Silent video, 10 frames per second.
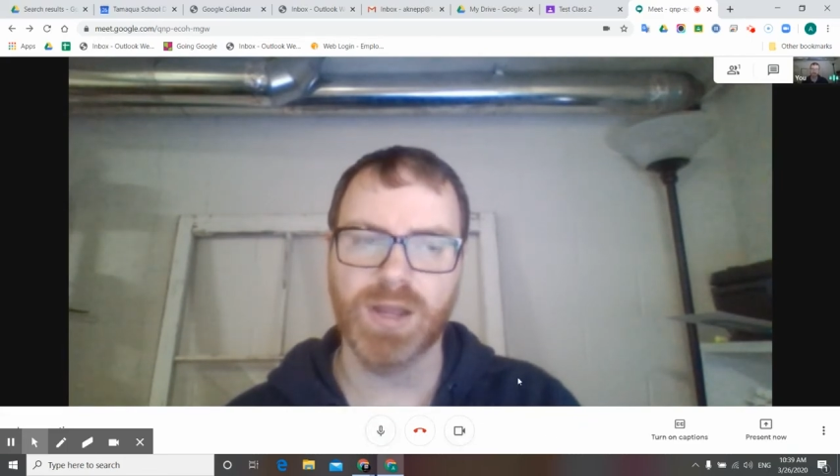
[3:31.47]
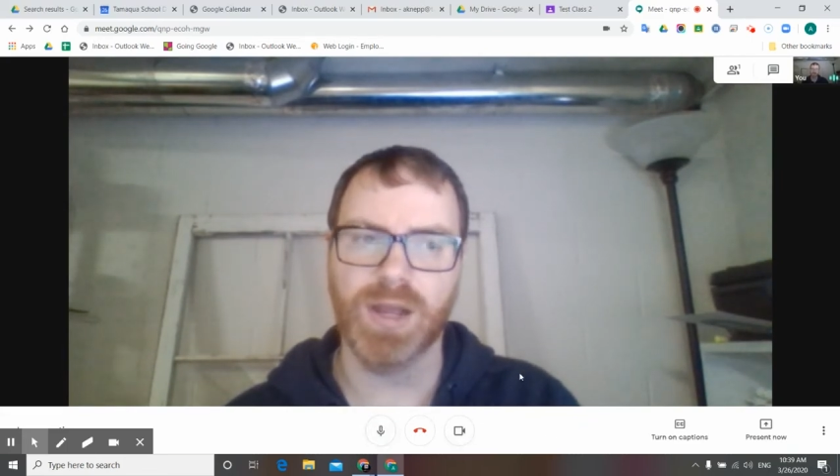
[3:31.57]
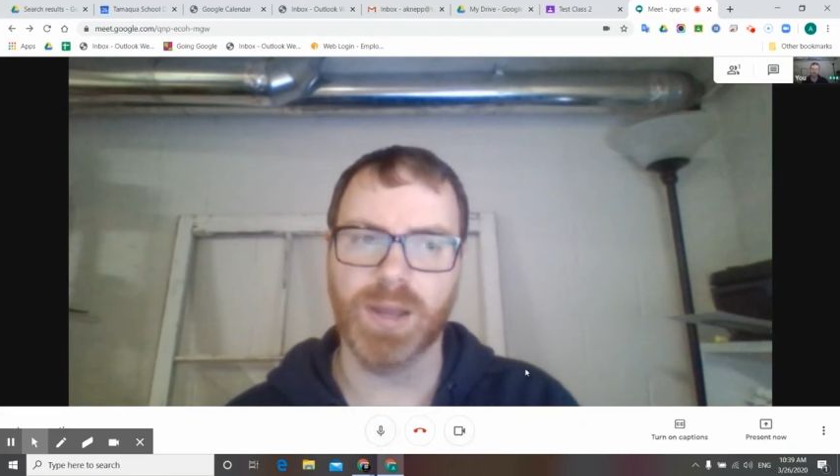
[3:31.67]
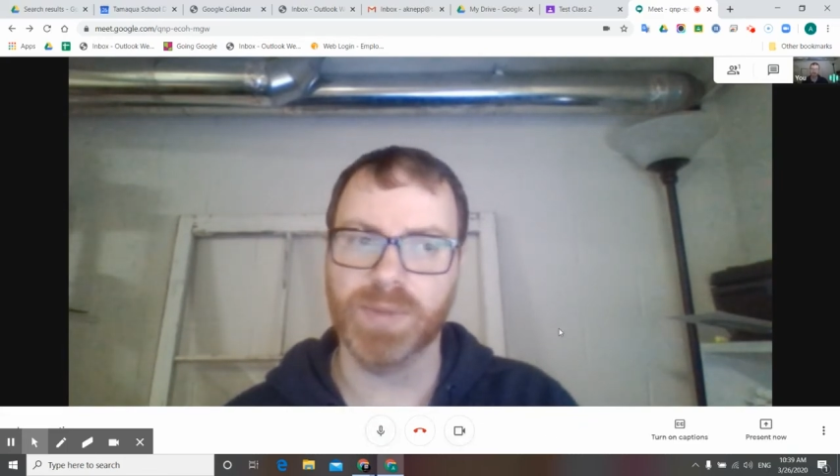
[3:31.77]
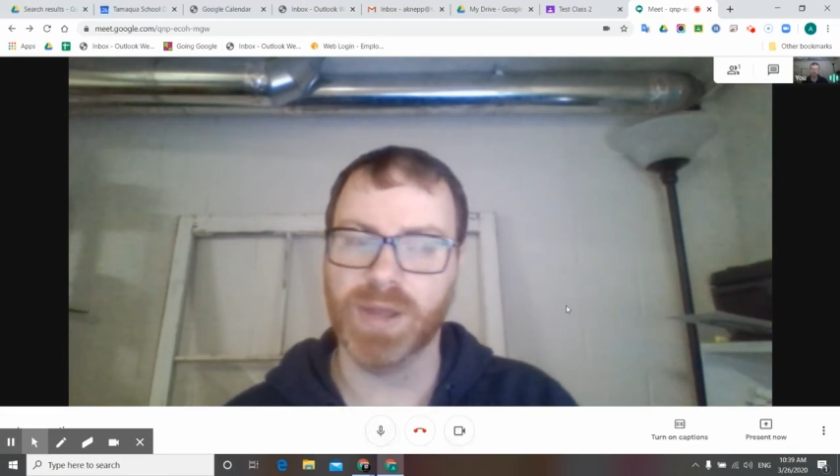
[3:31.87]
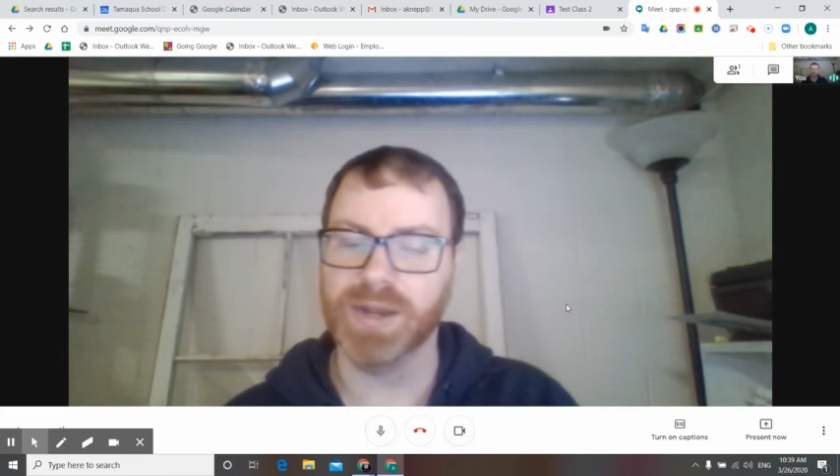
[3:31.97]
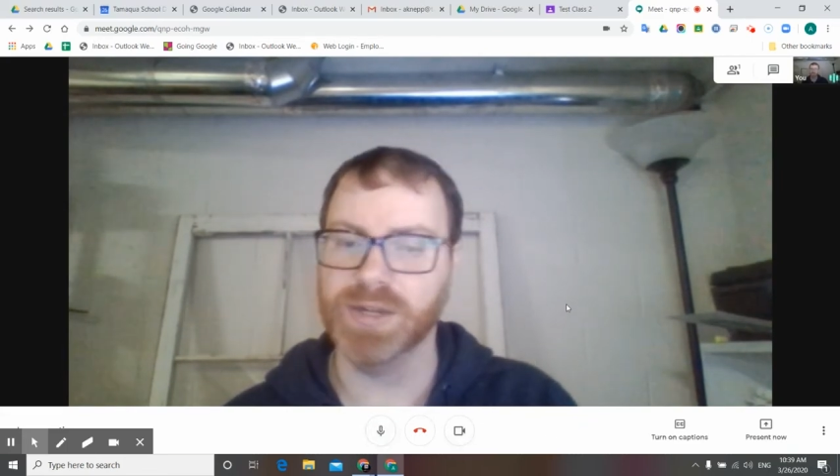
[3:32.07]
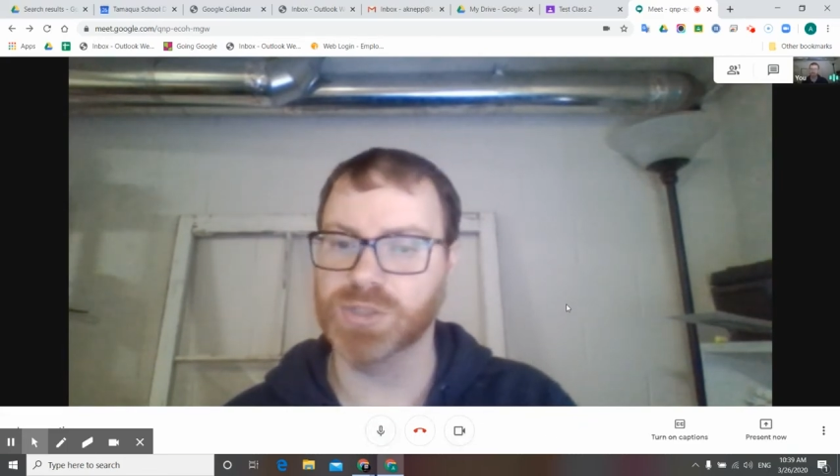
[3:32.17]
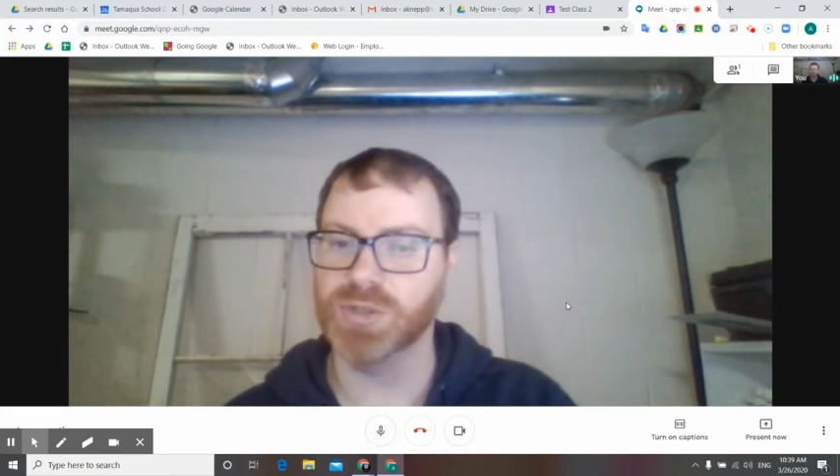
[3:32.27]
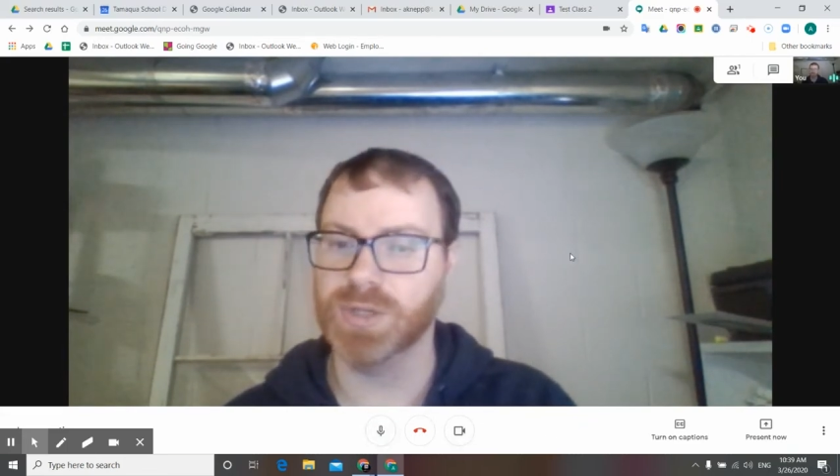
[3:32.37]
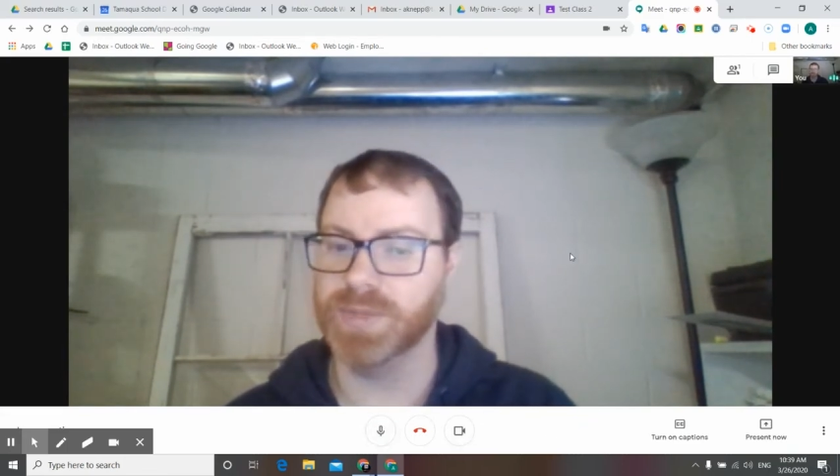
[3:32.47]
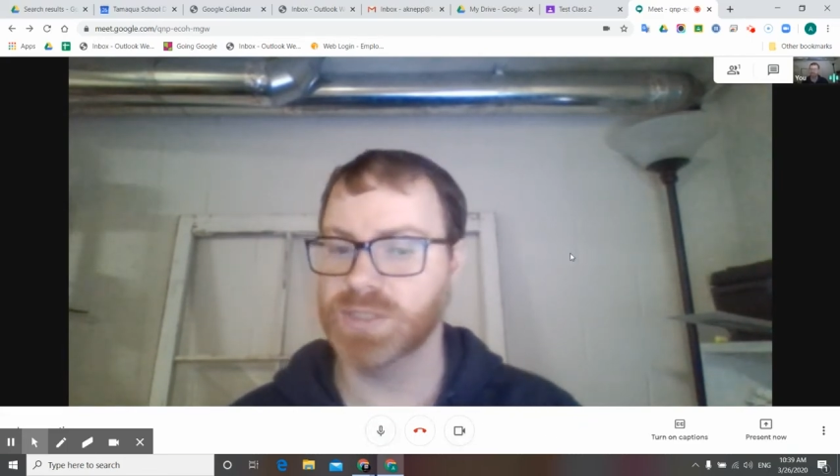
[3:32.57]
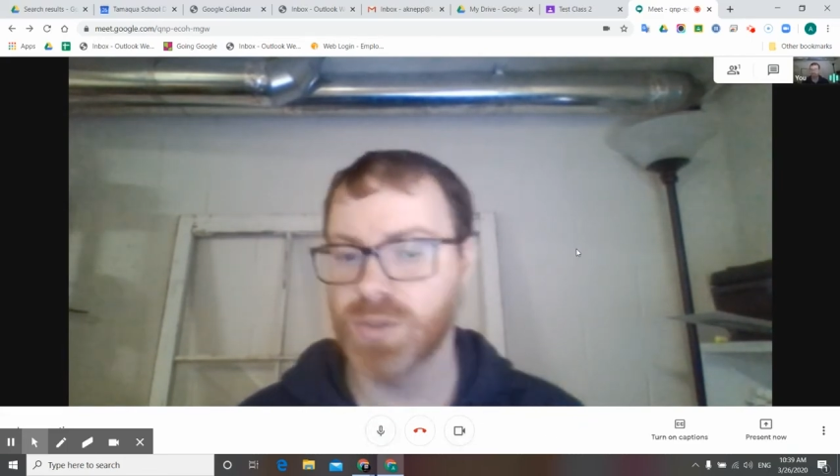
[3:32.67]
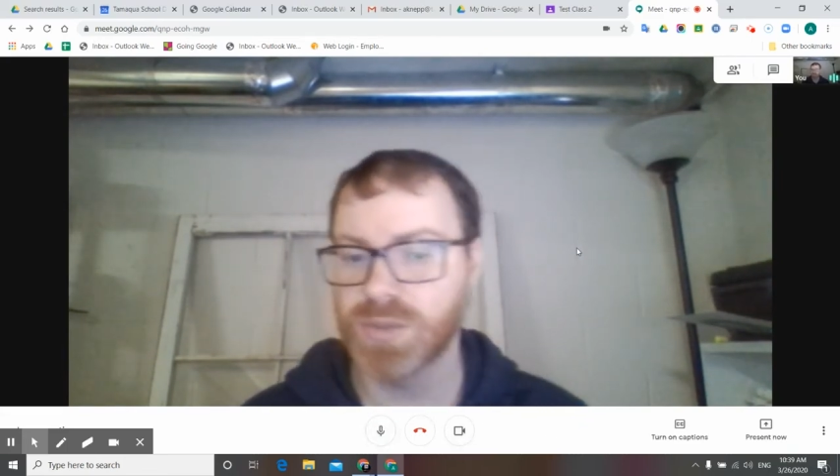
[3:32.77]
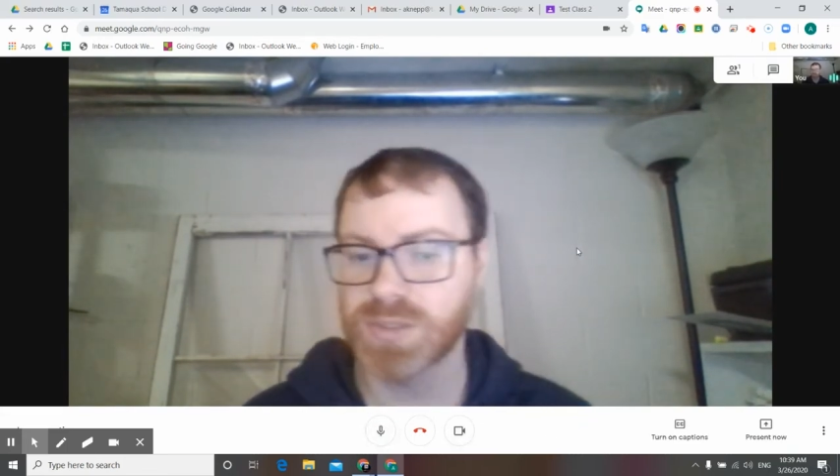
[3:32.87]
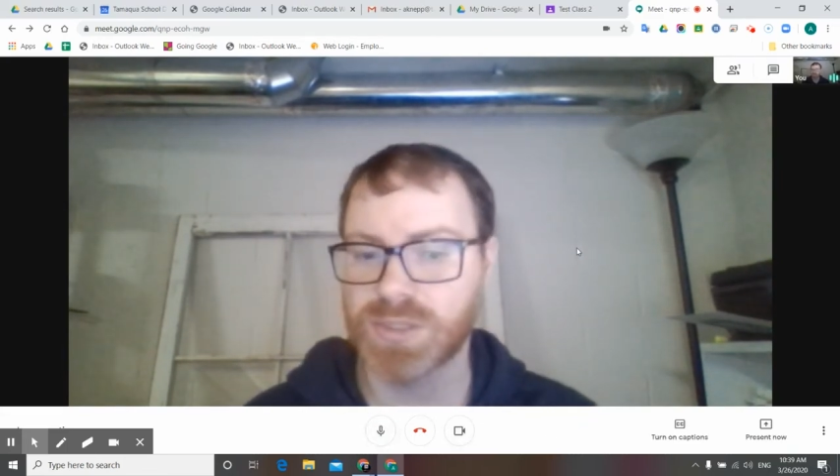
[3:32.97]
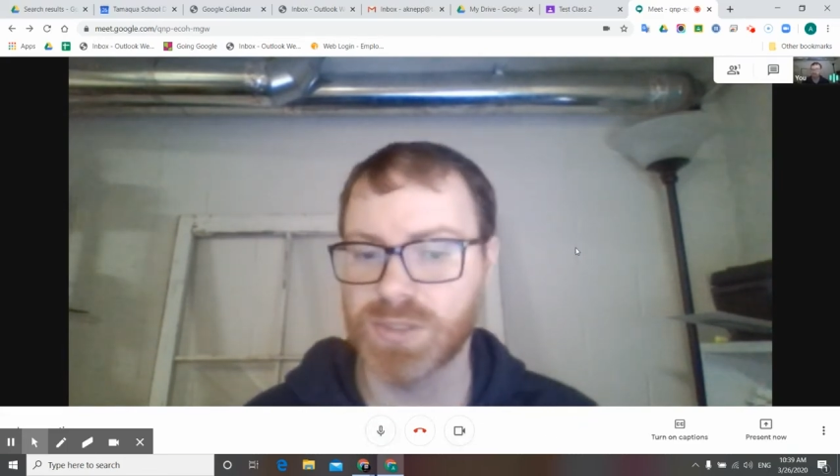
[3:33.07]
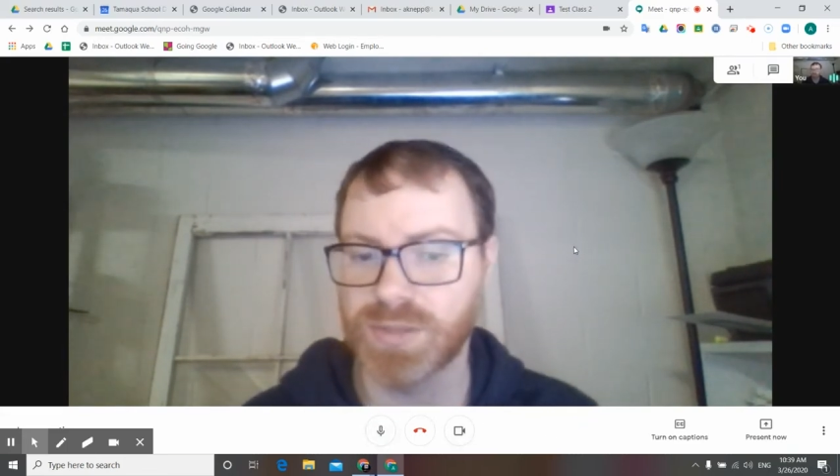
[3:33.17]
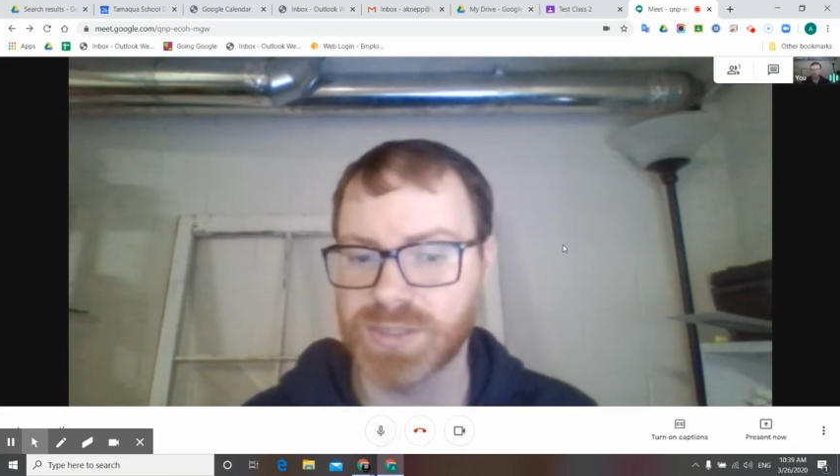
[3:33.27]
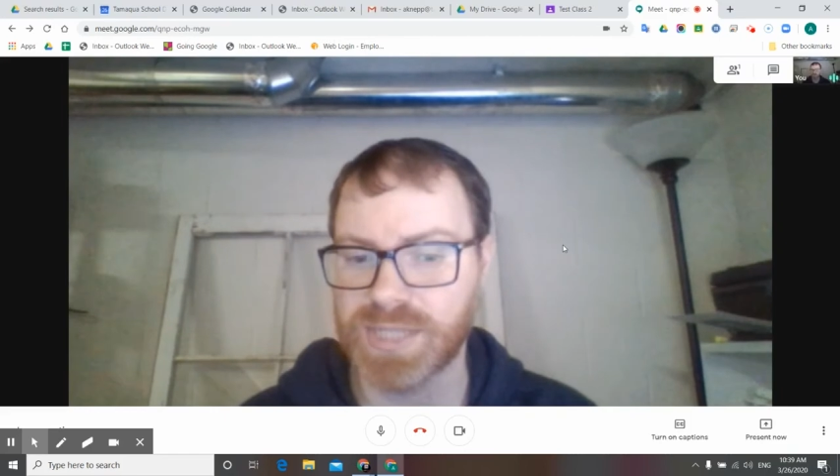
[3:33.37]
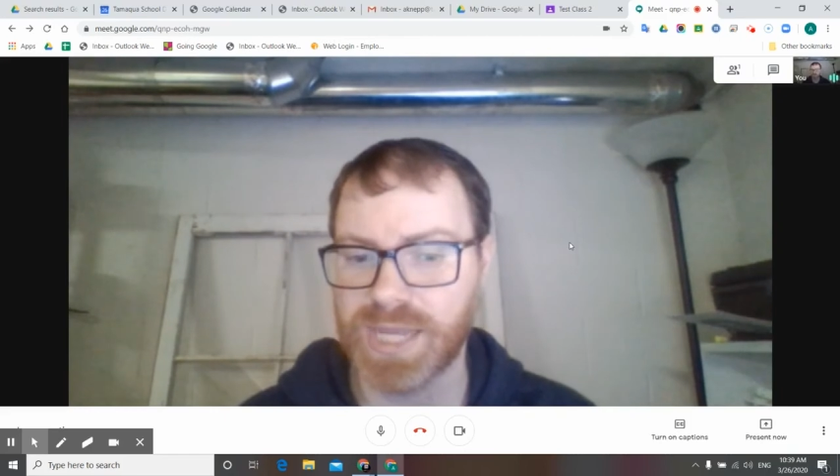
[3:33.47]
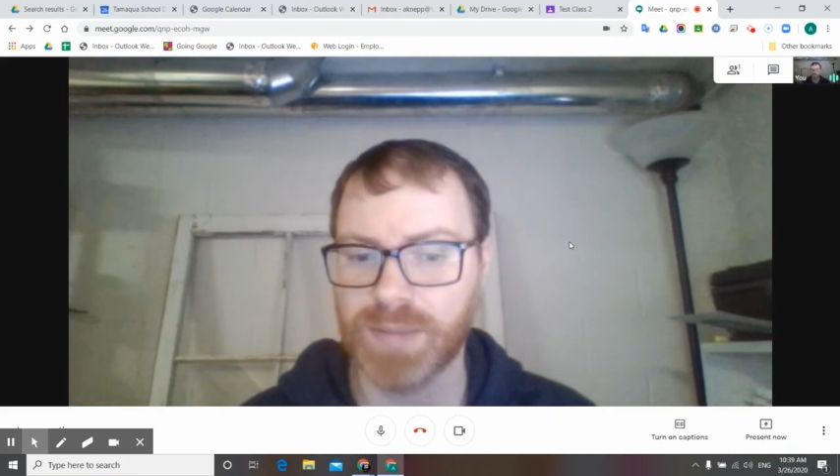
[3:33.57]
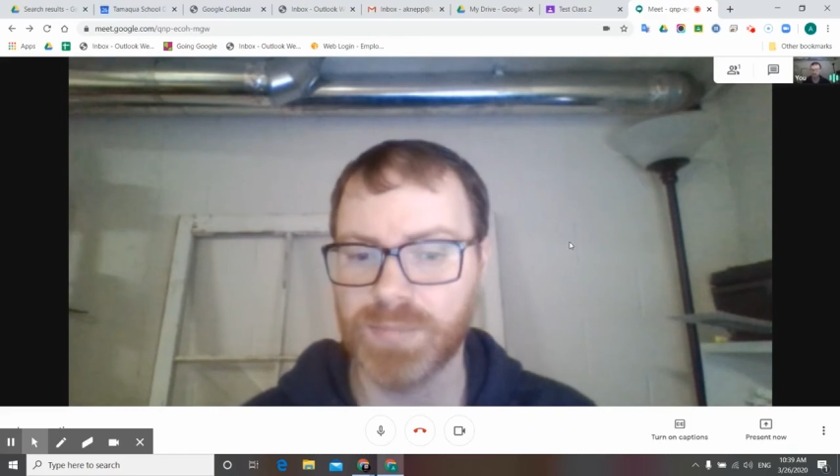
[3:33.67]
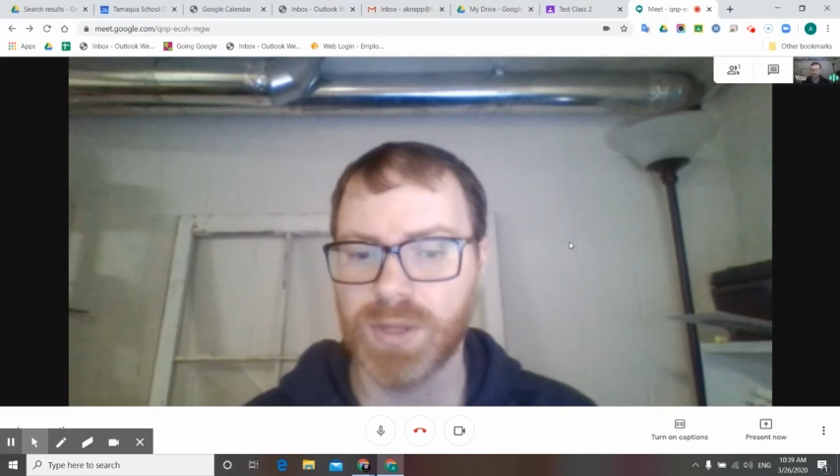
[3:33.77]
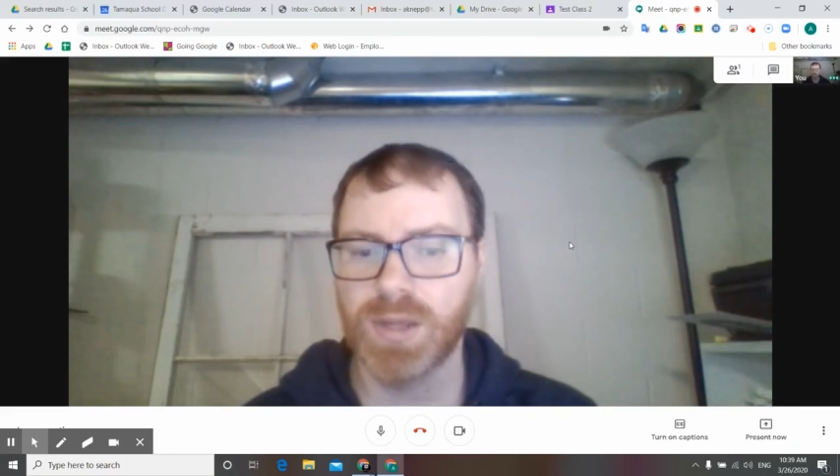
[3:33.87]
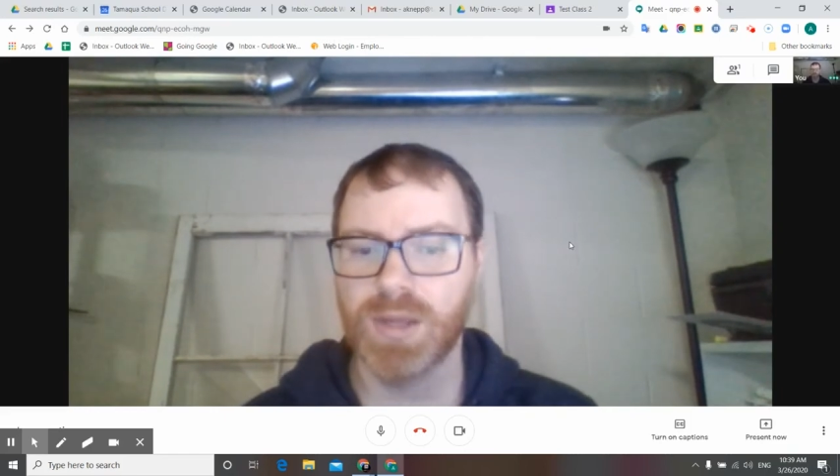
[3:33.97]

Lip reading: I can instruct my students to do the same.